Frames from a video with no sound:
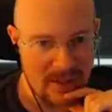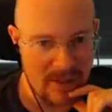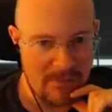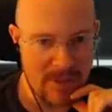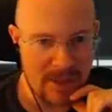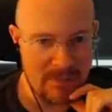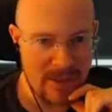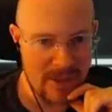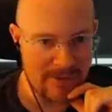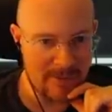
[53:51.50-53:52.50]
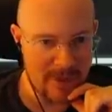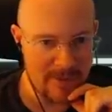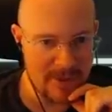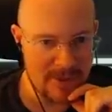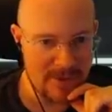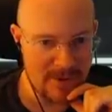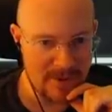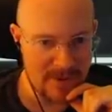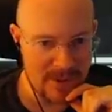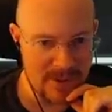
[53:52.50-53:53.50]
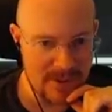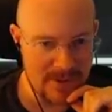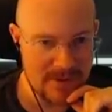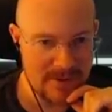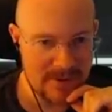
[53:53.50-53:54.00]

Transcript: A big mod from RPG Nerdos is